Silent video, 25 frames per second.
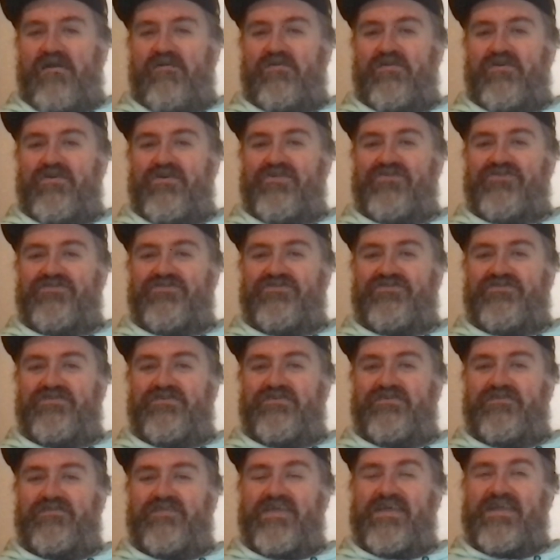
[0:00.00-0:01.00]
lost
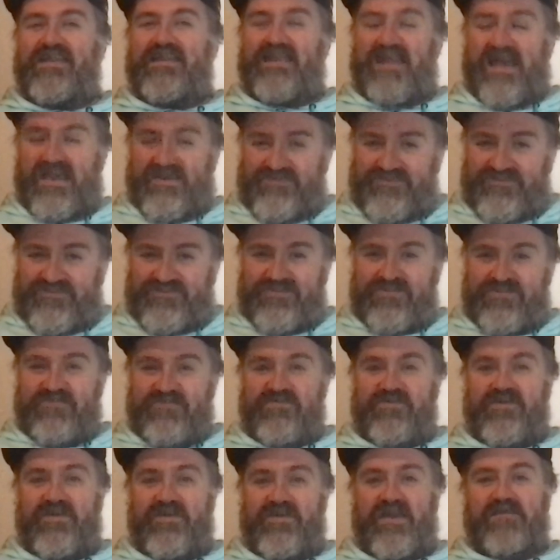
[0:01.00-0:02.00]
their last 2
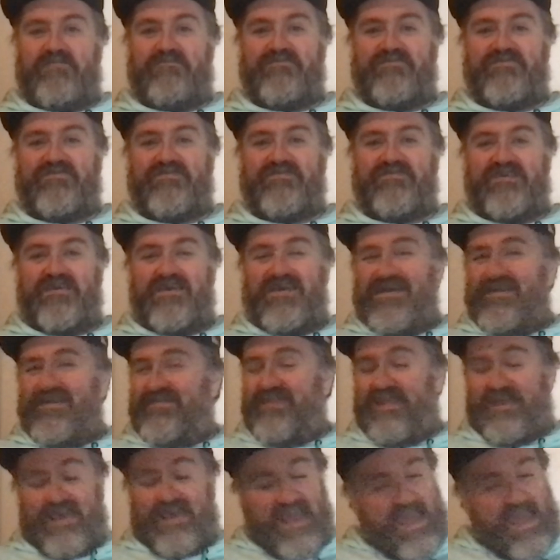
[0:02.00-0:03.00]
games.
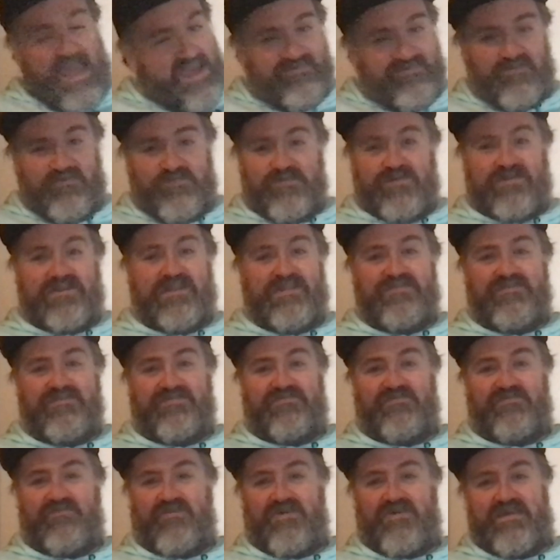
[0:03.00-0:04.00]
They haven't won in
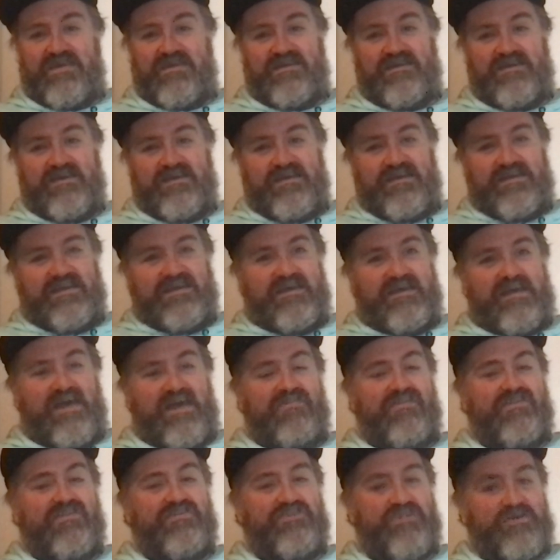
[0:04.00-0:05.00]
3,
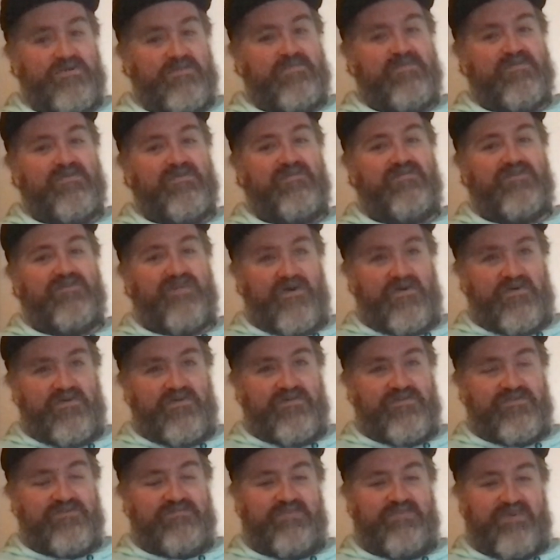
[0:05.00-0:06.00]
and the number of
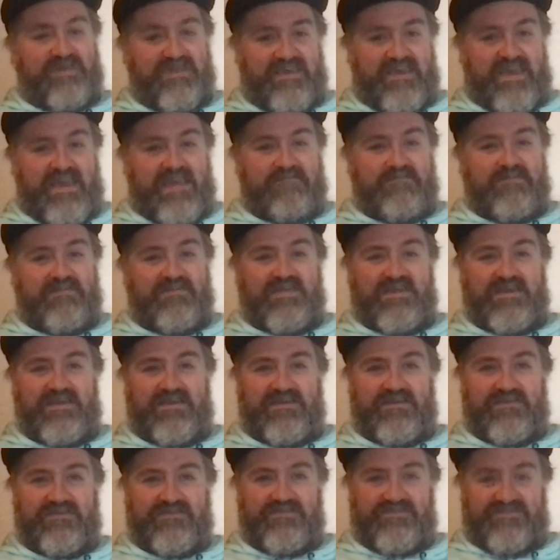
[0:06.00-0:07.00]
goals per game that they're
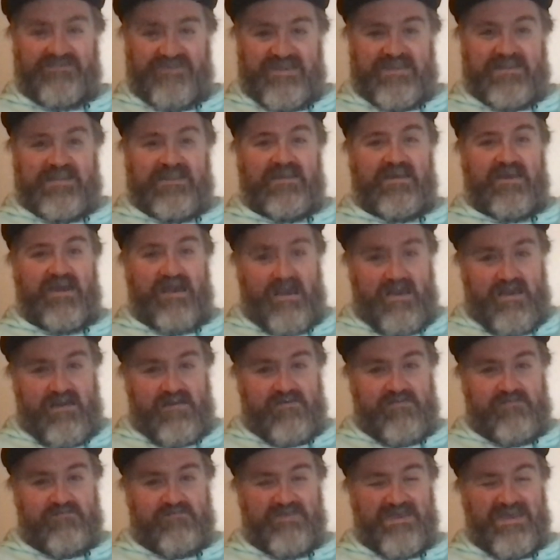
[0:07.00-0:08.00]
conceding at
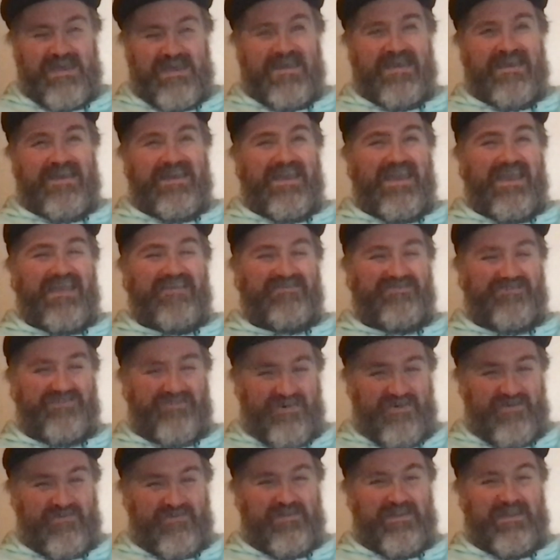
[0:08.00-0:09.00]
home is
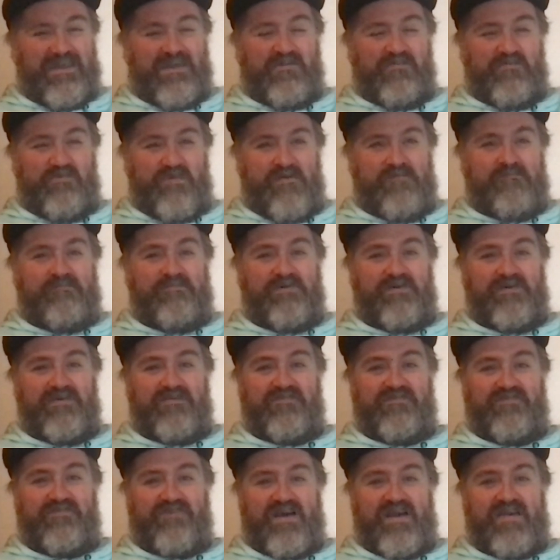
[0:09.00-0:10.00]
currently at
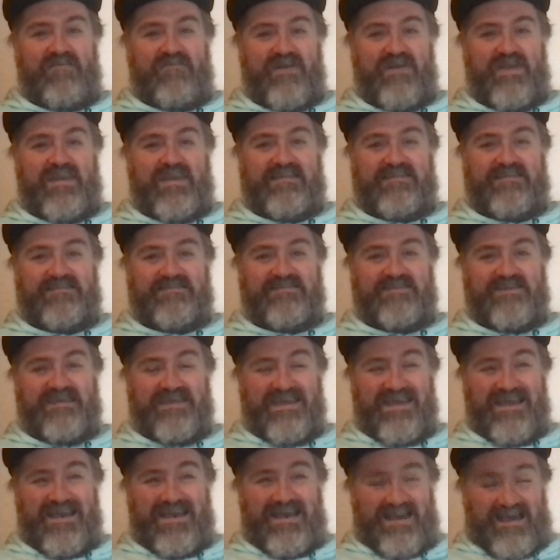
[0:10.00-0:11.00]
1.58.
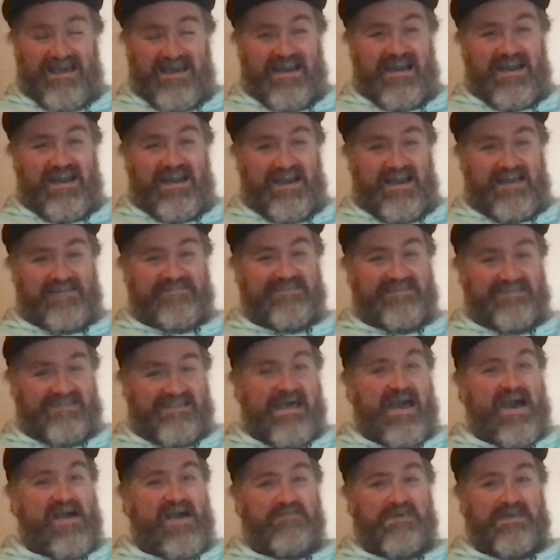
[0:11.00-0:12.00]
That's
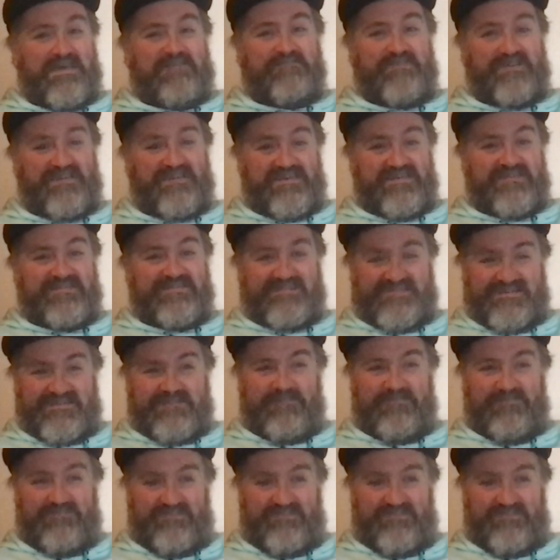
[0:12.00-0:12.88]
alarming because